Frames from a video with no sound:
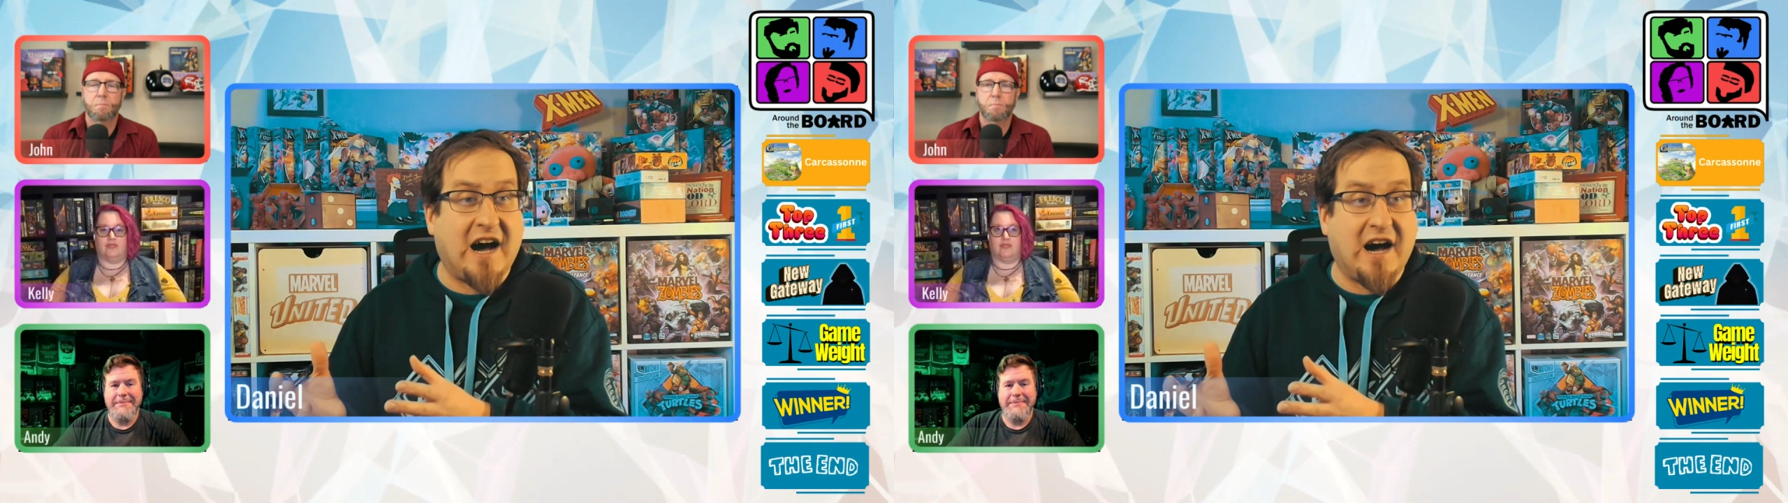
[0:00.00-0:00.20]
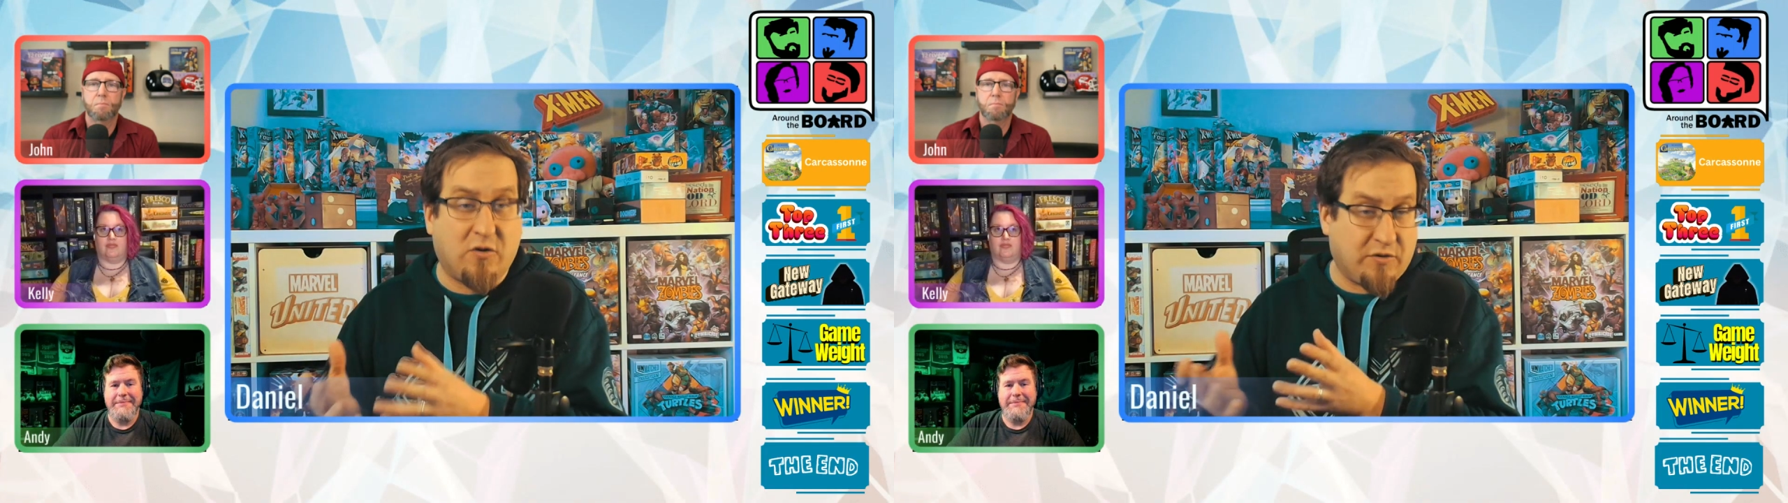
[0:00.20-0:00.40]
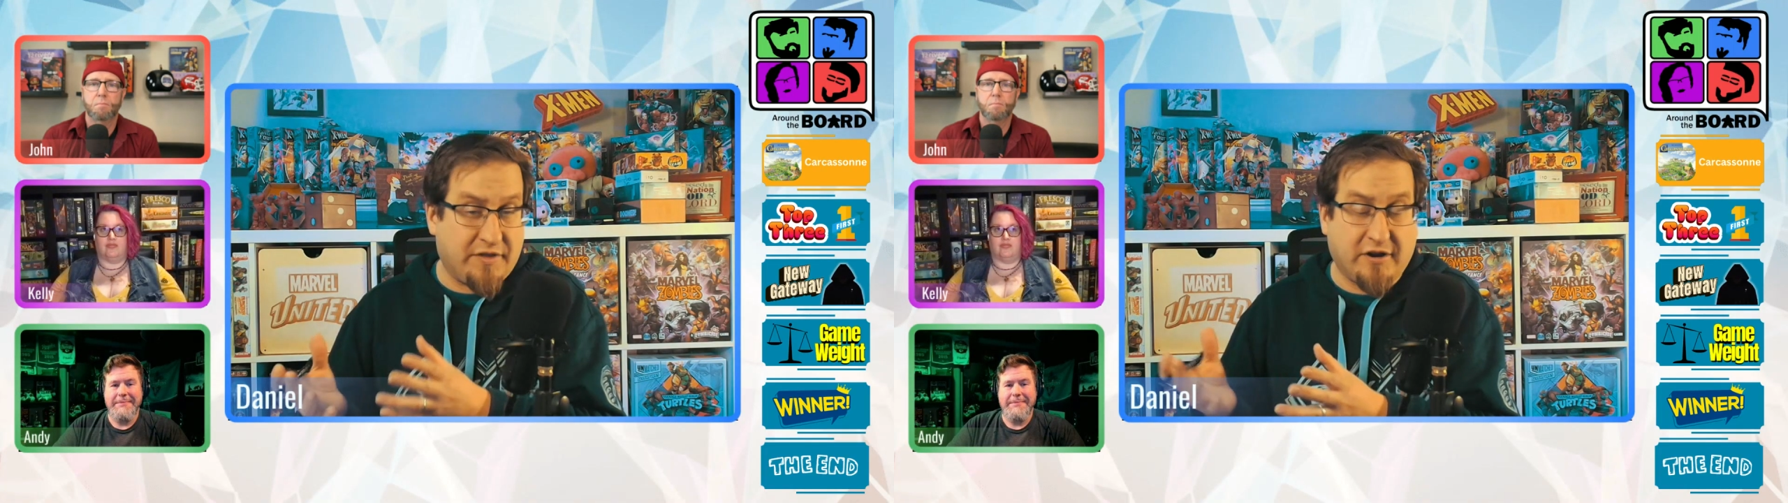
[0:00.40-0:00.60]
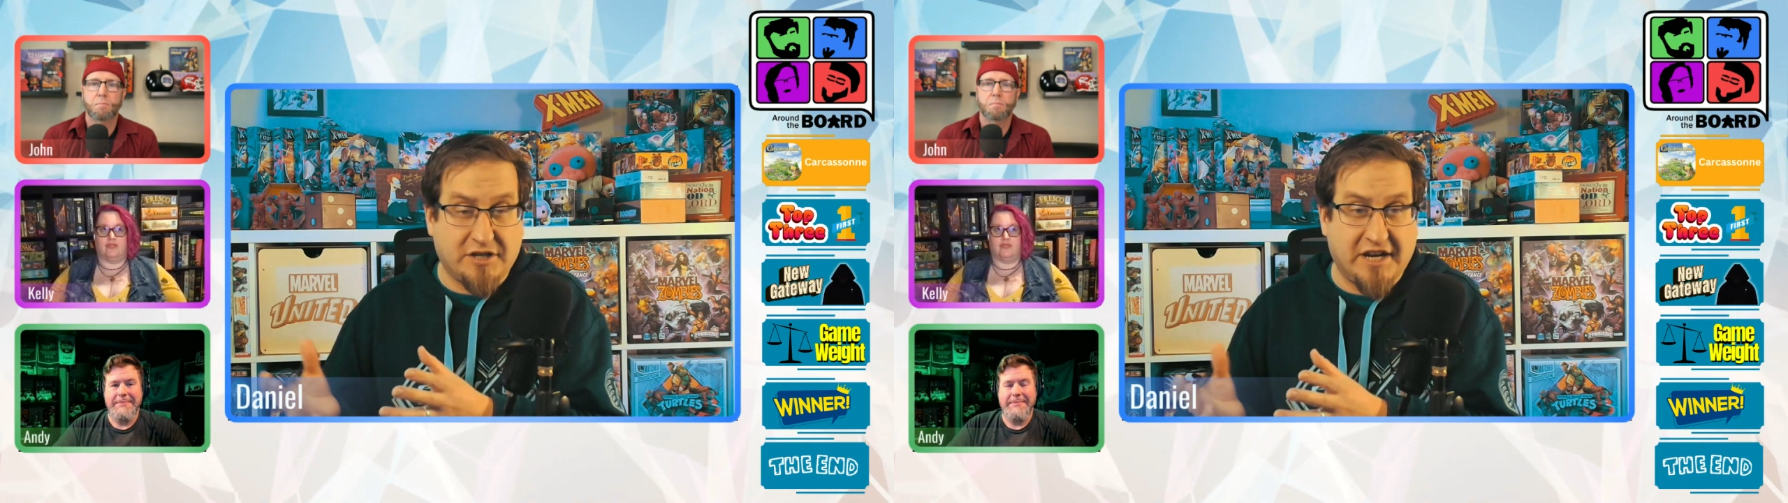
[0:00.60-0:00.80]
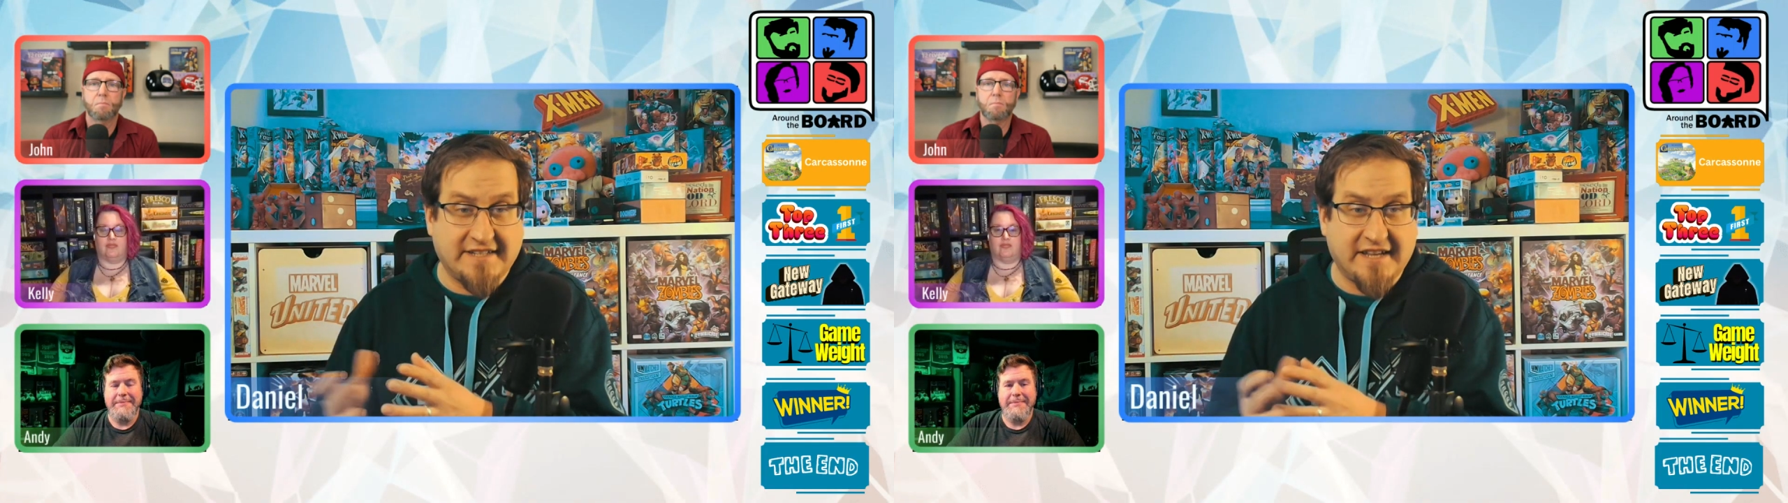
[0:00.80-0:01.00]
or their
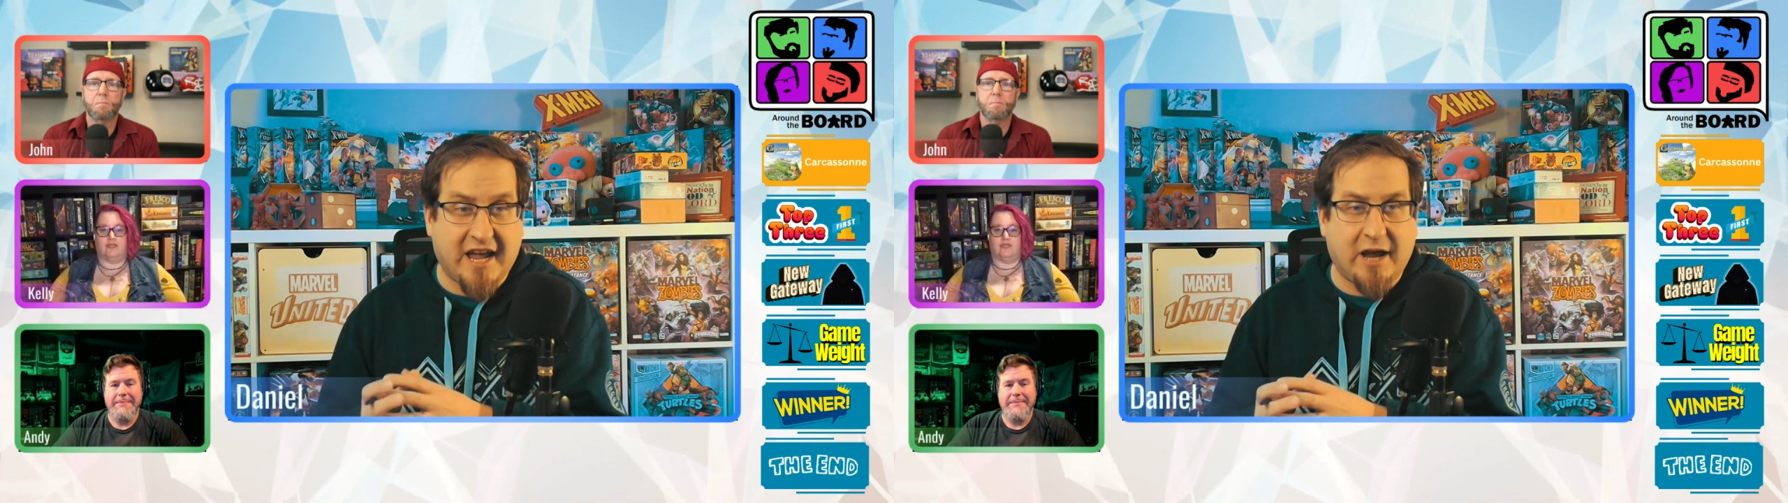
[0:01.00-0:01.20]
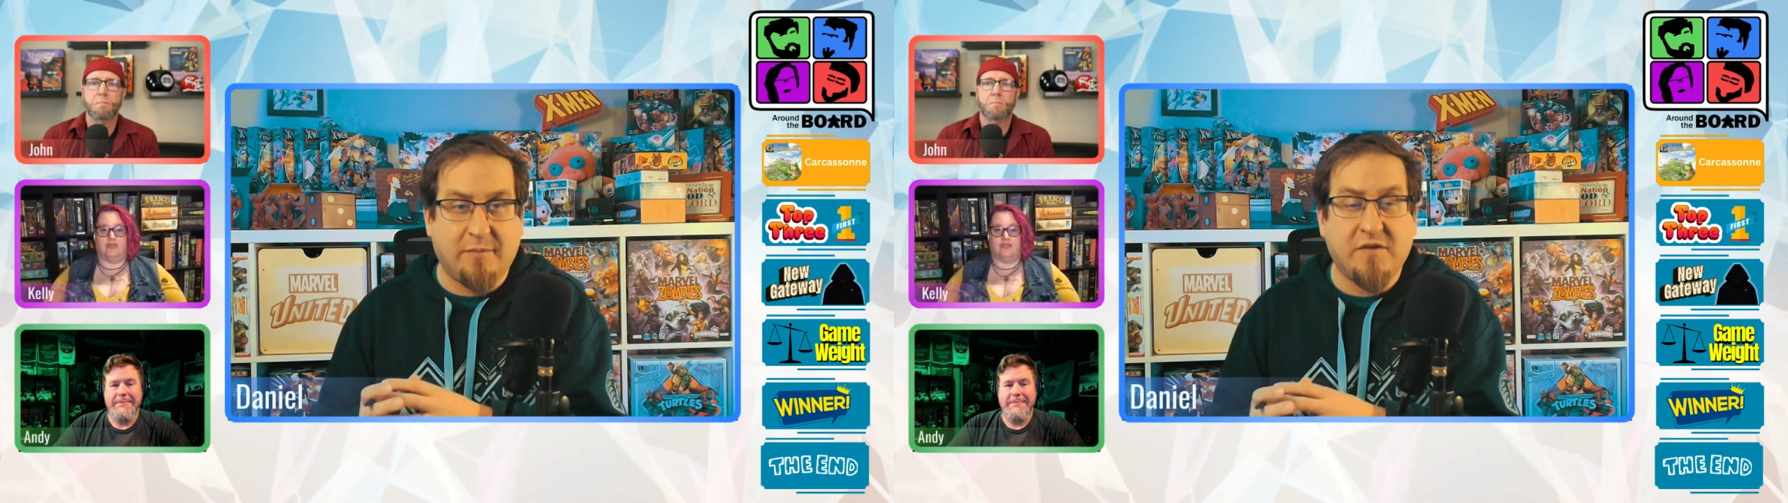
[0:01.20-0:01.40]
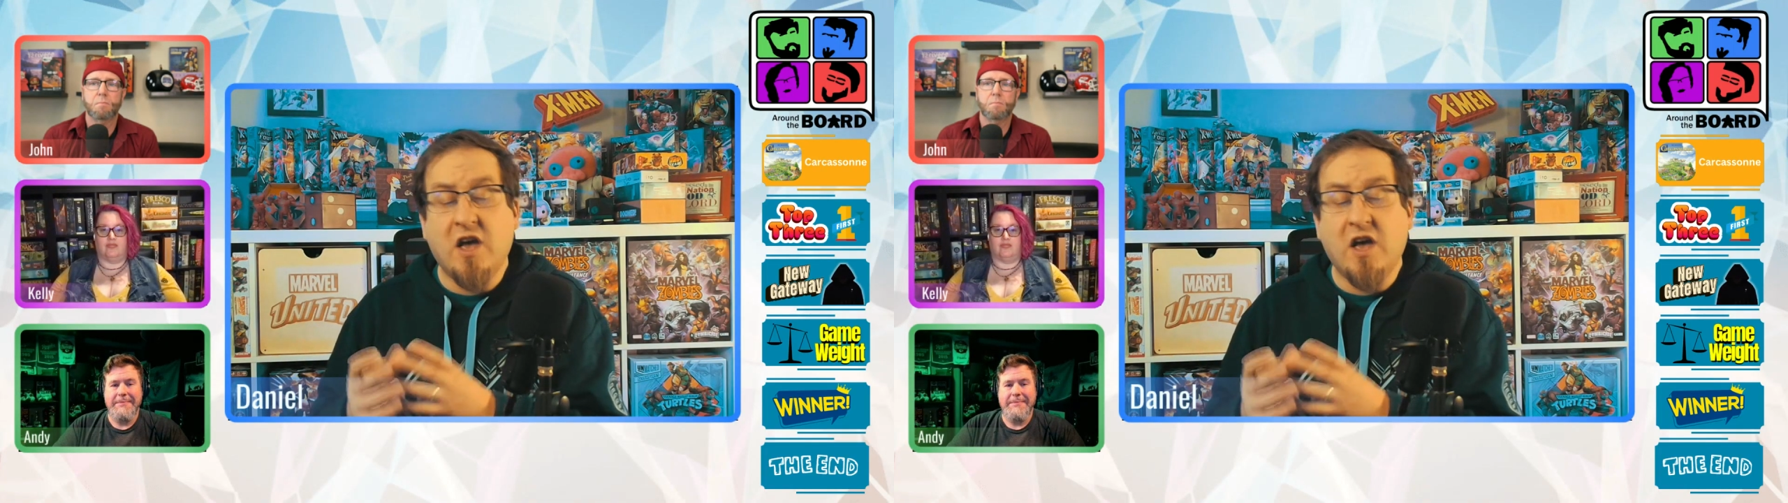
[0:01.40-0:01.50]
adjacent games.